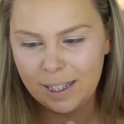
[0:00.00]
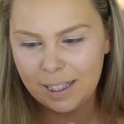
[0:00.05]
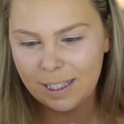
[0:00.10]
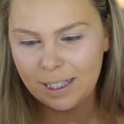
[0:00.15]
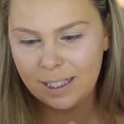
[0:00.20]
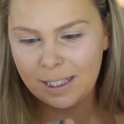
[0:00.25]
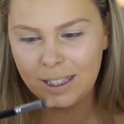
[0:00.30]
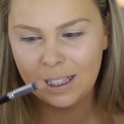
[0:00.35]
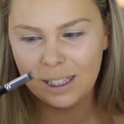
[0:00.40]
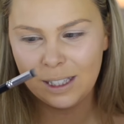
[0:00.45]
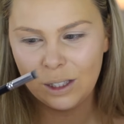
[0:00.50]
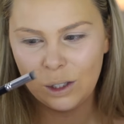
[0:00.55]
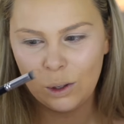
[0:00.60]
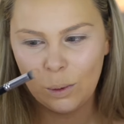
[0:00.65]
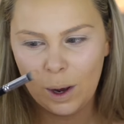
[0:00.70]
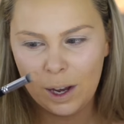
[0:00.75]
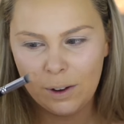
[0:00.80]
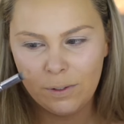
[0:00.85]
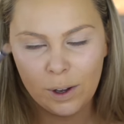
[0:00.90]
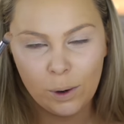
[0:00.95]
This is a
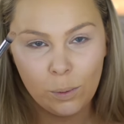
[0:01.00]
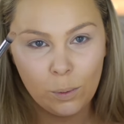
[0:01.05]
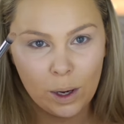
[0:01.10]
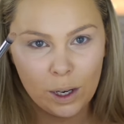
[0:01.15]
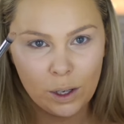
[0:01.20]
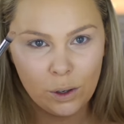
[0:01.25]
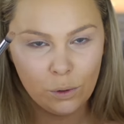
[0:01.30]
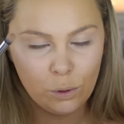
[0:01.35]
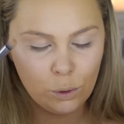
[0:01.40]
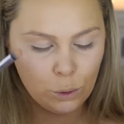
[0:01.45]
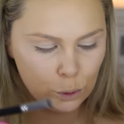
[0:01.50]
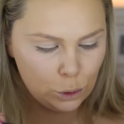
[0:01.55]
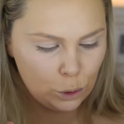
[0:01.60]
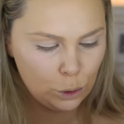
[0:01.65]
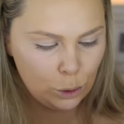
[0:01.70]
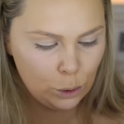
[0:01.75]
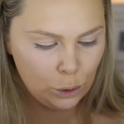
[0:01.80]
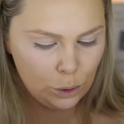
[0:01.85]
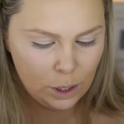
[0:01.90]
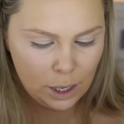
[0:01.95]
Zoeva
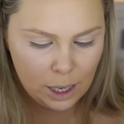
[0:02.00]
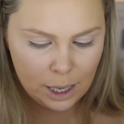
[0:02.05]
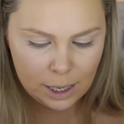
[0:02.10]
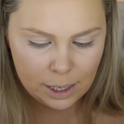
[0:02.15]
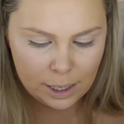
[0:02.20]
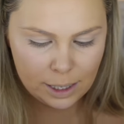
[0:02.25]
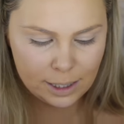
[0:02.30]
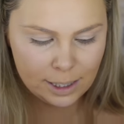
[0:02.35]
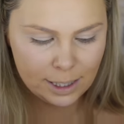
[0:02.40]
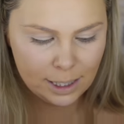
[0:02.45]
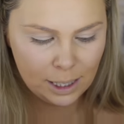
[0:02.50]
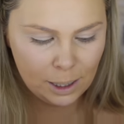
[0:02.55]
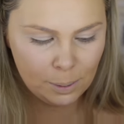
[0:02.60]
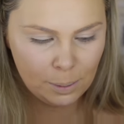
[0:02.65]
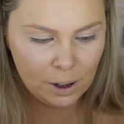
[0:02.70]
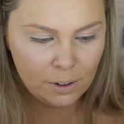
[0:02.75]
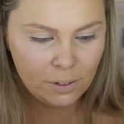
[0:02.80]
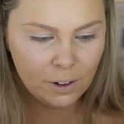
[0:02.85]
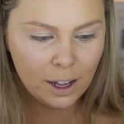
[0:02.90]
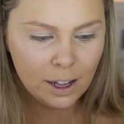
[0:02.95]
142 Concealer
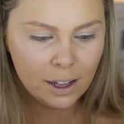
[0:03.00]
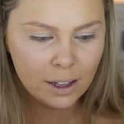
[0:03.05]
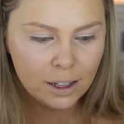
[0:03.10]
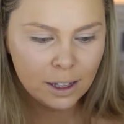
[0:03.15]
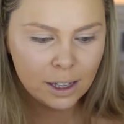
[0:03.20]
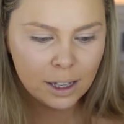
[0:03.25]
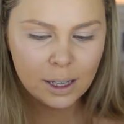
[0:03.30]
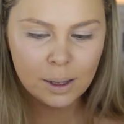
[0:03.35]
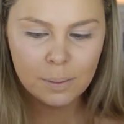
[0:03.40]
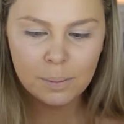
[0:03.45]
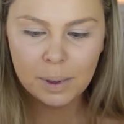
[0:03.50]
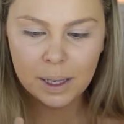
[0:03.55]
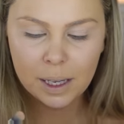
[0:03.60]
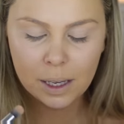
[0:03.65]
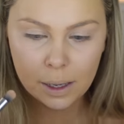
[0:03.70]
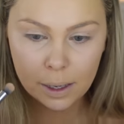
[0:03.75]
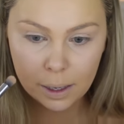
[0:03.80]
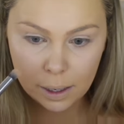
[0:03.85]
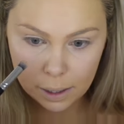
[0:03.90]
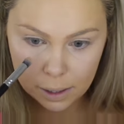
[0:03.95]
Buffer
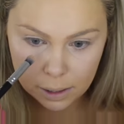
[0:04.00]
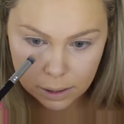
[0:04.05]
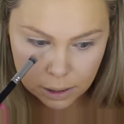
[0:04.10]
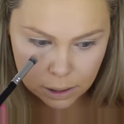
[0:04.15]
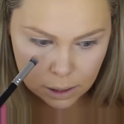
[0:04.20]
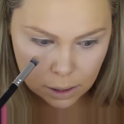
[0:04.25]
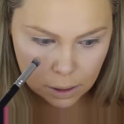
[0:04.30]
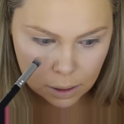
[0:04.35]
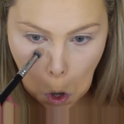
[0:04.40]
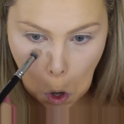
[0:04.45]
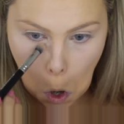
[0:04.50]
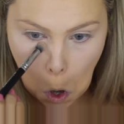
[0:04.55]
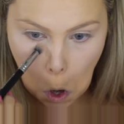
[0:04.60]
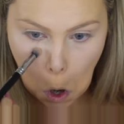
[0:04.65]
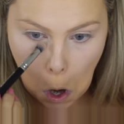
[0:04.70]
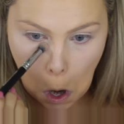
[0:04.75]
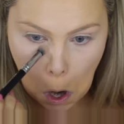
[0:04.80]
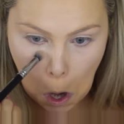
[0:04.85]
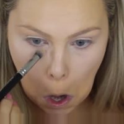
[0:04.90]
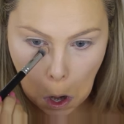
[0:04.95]
because
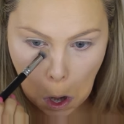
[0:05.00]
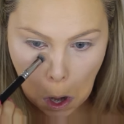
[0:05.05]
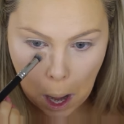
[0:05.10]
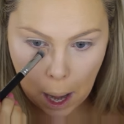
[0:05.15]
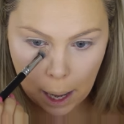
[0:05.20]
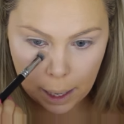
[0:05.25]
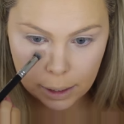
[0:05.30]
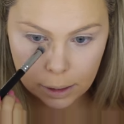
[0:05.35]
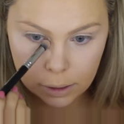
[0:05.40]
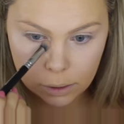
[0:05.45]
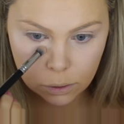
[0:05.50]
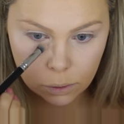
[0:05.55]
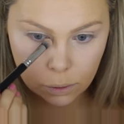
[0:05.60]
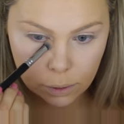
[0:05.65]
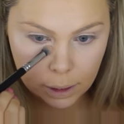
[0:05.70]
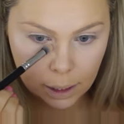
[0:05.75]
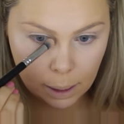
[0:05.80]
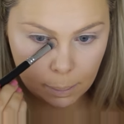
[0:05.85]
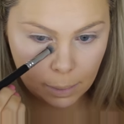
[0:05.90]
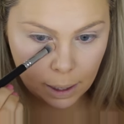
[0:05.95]
I just
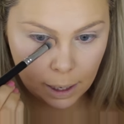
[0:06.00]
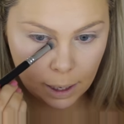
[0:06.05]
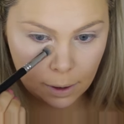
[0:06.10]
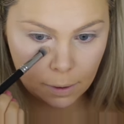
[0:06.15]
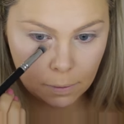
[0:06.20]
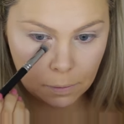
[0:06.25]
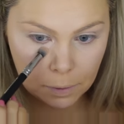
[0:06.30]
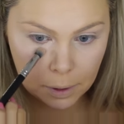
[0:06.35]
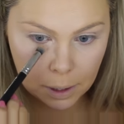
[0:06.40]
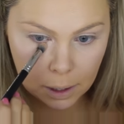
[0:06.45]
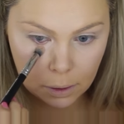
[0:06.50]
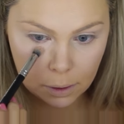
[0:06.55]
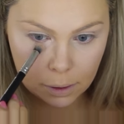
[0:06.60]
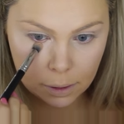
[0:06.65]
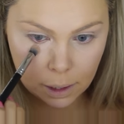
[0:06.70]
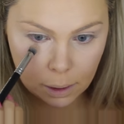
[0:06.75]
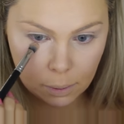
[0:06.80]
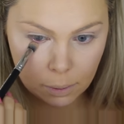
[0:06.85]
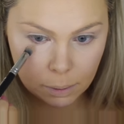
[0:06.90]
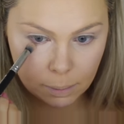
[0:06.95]
couldn't get my finger
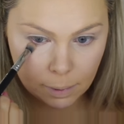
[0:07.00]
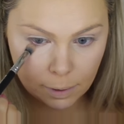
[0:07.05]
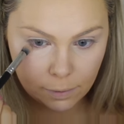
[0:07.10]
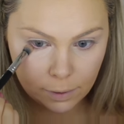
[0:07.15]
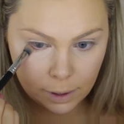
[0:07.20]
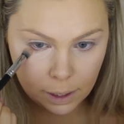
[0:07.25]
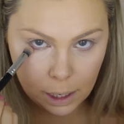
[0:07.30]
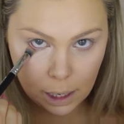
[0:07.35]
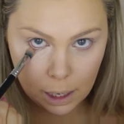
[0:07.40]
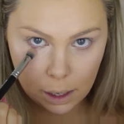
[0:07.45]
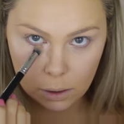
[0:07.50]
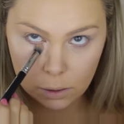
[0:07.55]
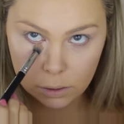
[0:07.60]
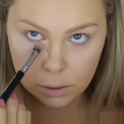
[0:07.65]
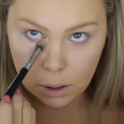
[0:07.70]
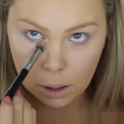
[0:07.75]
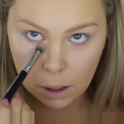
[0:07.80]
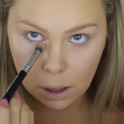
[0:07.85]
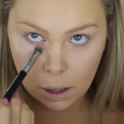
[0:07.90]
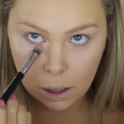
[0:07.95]
in there with my
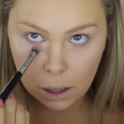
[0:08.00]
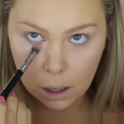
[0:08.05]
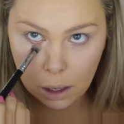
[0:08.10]
fingernails.